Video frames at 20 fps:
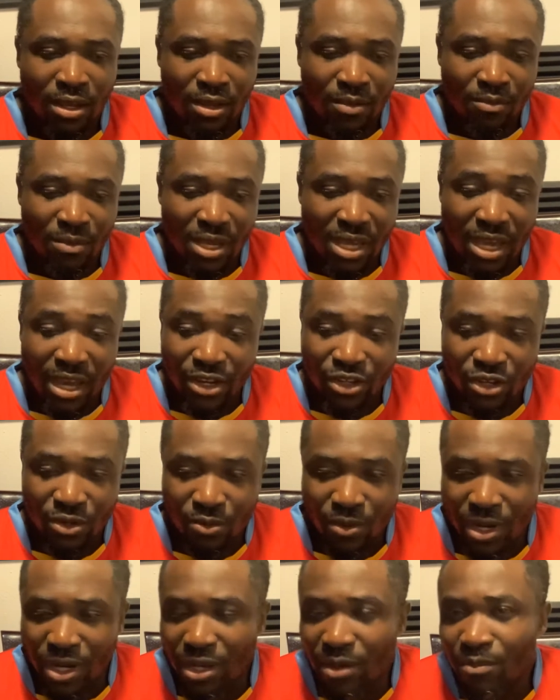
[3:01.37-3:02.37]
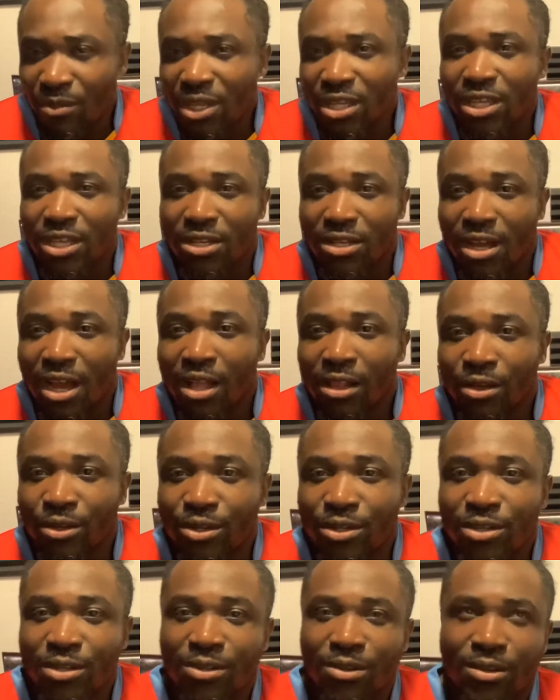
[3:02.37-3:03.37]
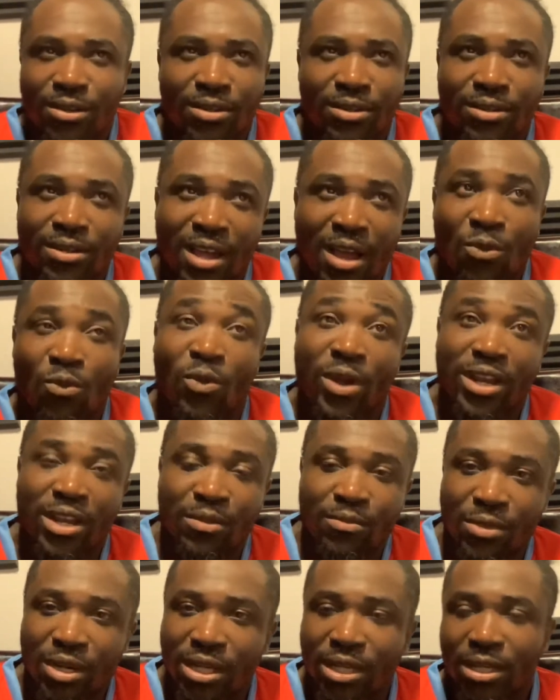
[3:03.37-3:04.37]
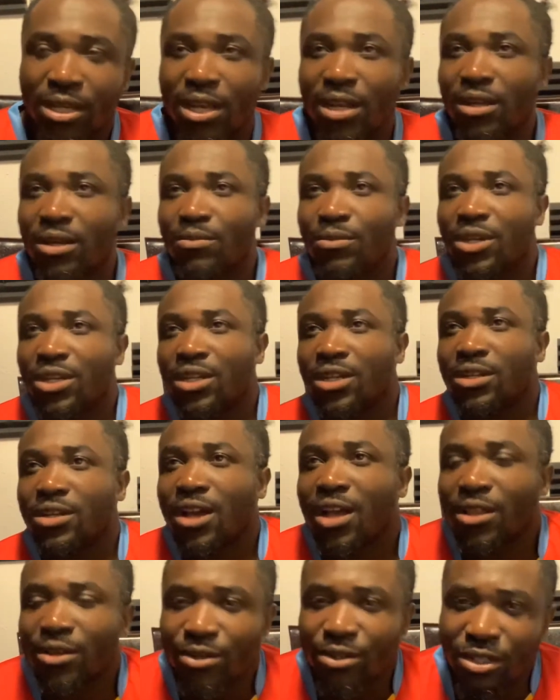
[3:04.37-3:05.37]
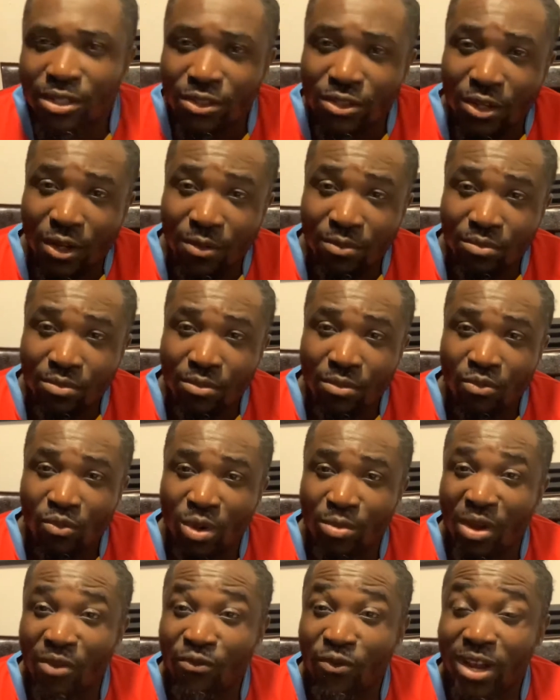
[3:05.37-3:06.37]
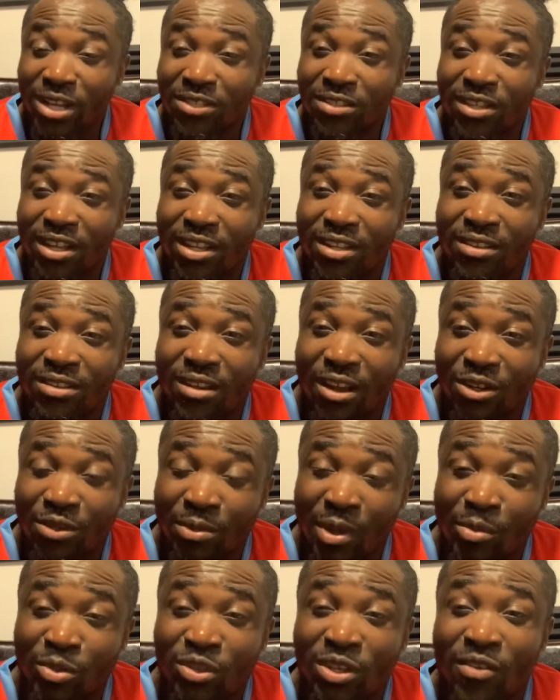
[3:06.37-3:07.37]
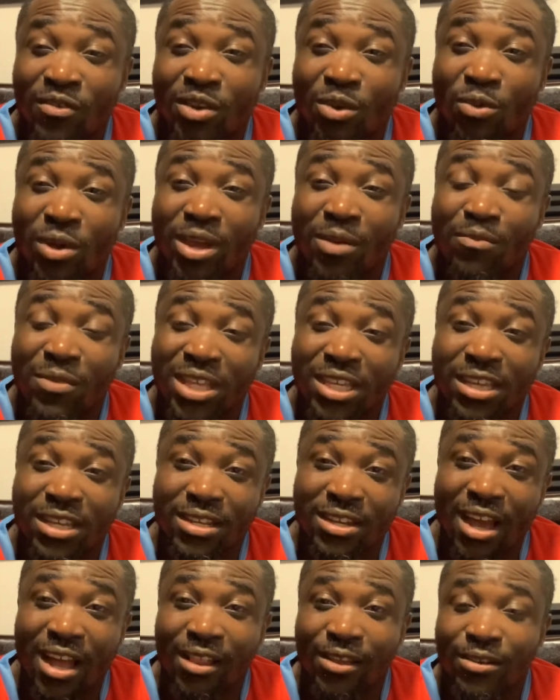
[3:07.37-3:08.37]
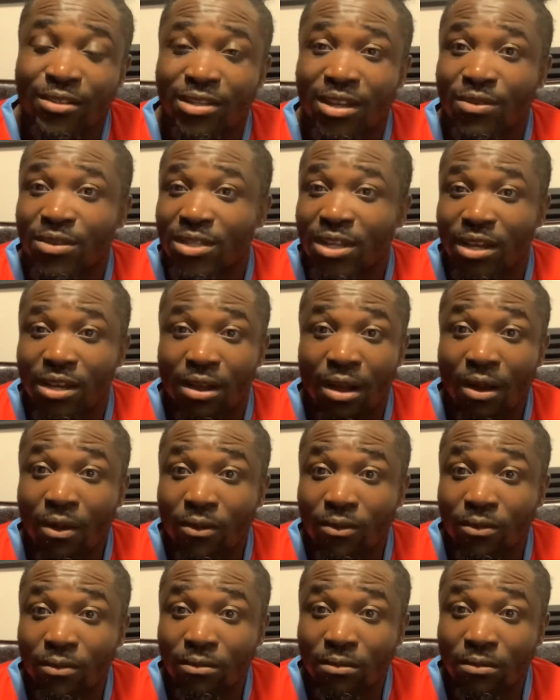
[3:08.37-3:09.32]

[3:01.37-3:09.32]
me actually winning $1 million, or not winning, but getting $1 million. And so when my friend said Dr. Pepper's giving away $1 million, I was like, oh,